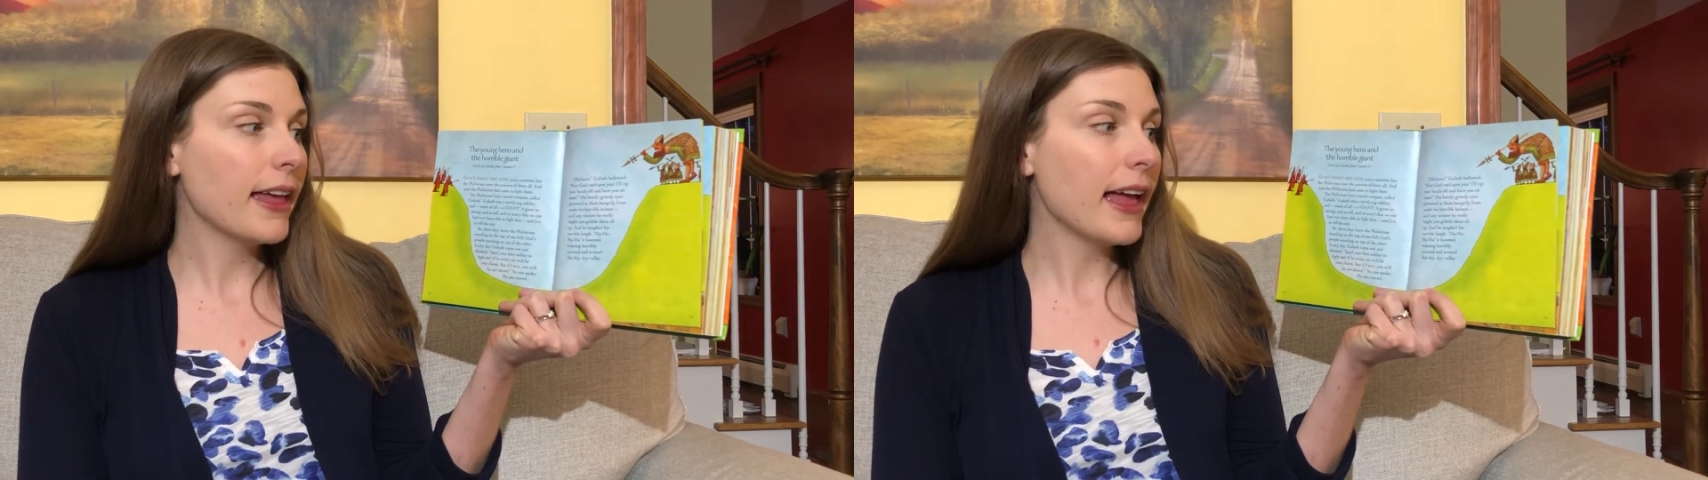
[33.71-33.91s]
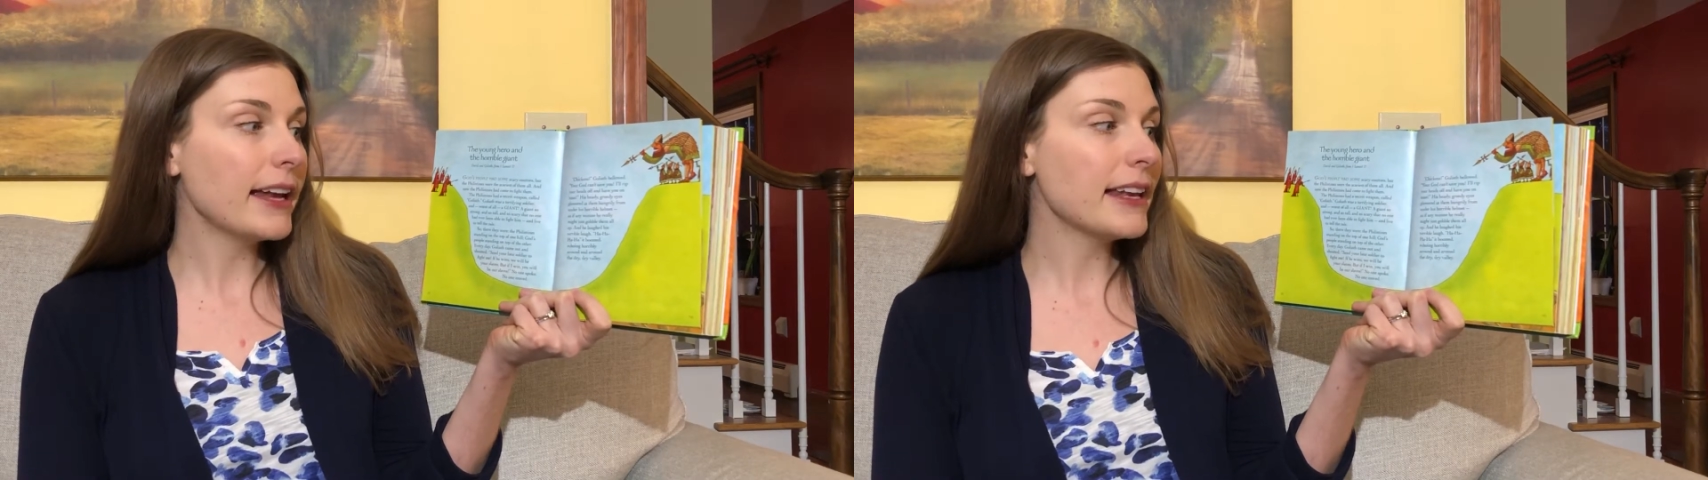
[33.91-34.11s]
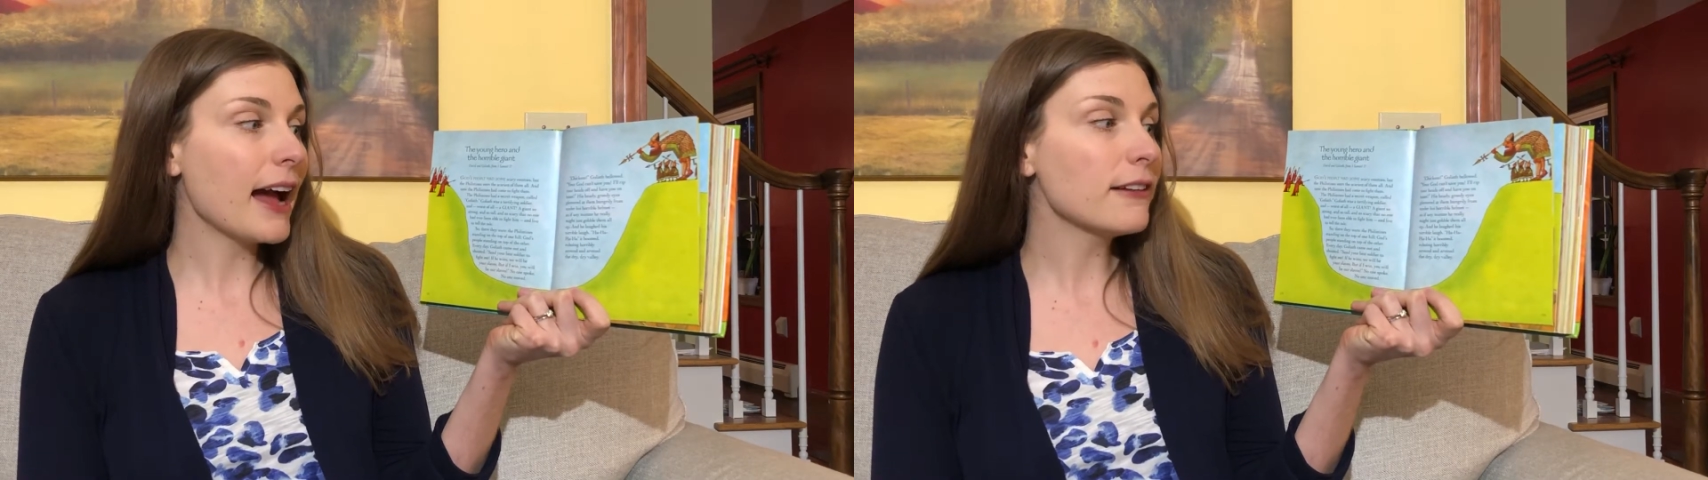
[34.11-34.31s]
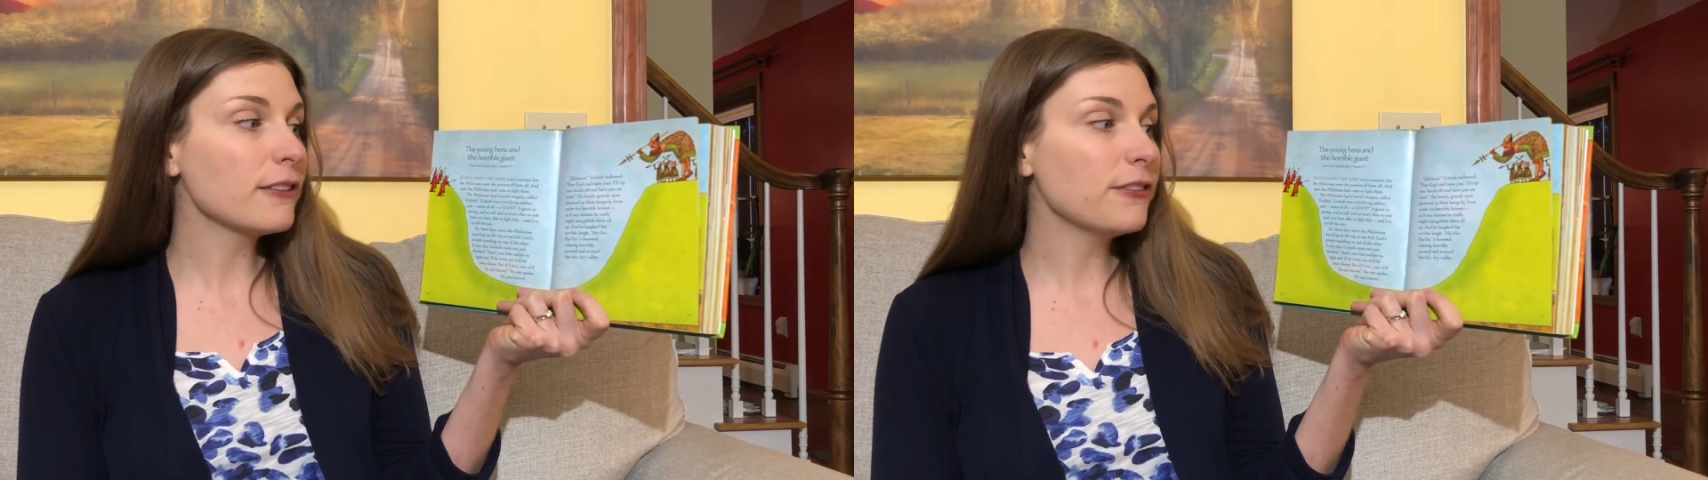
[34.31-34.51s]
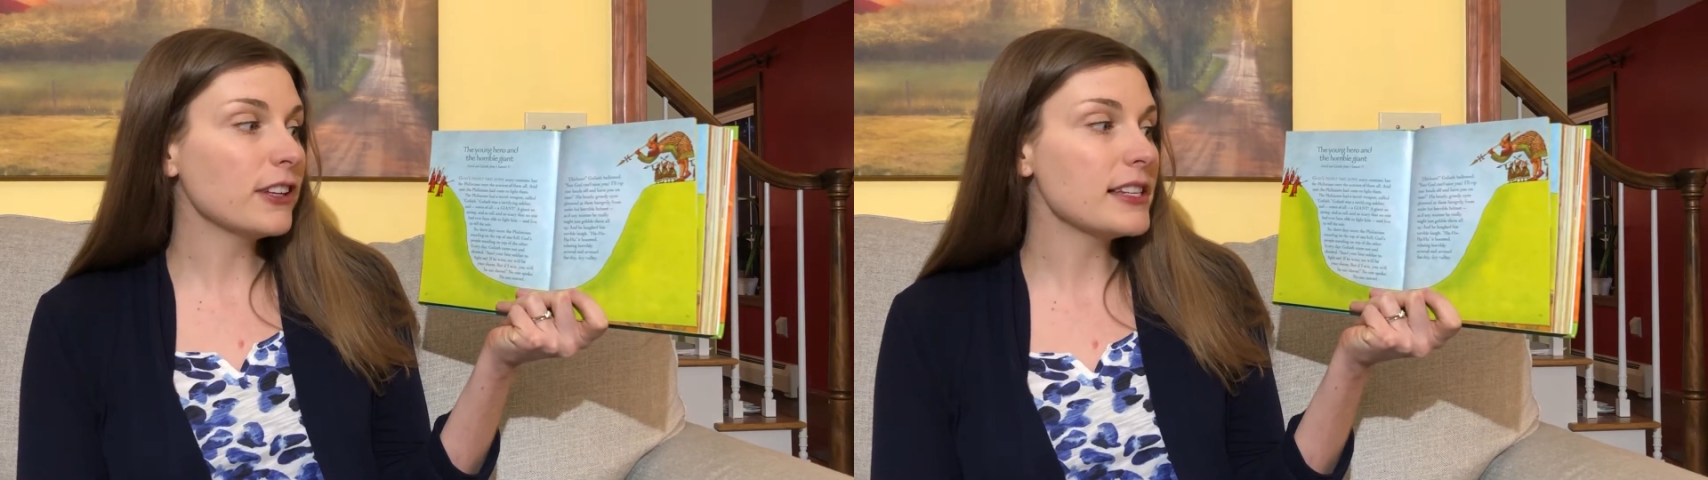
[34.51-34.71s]
And now the
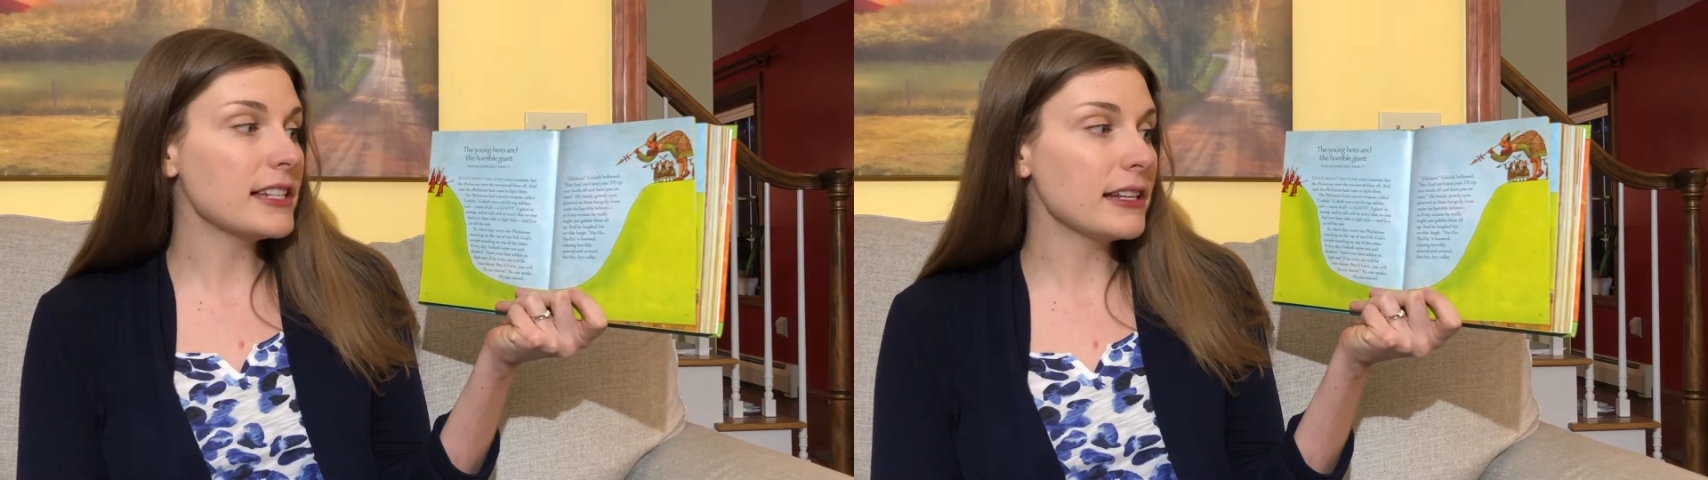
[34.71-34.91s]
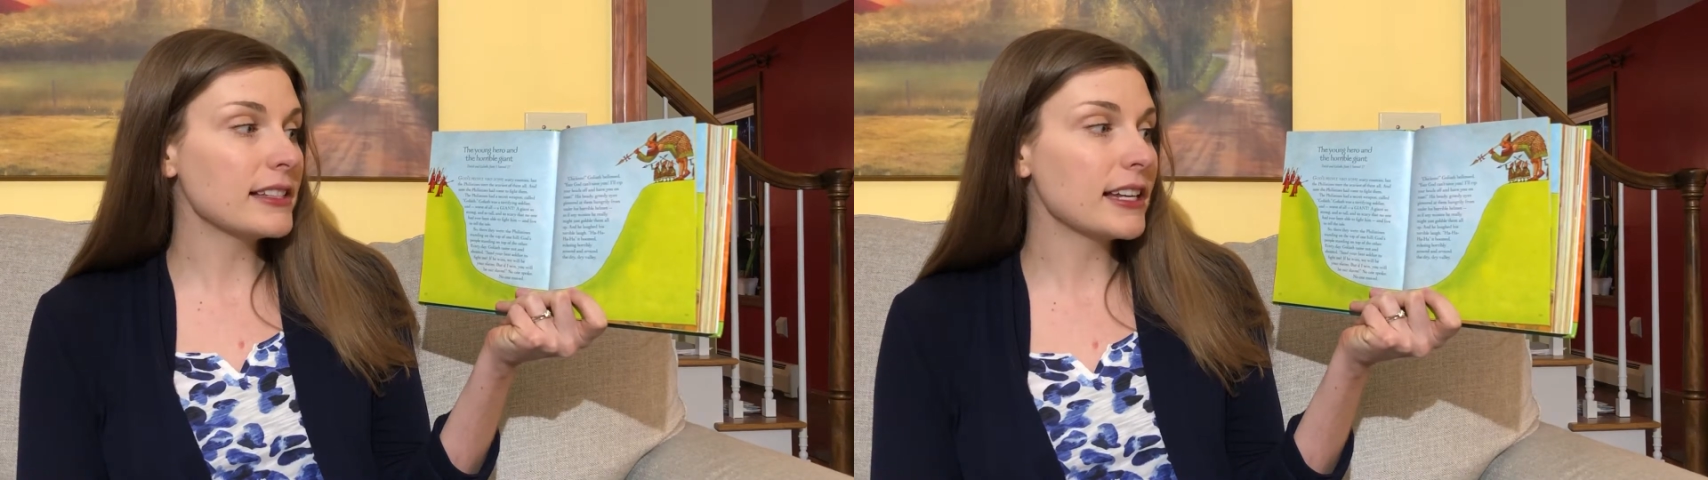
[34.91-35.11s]
Philistines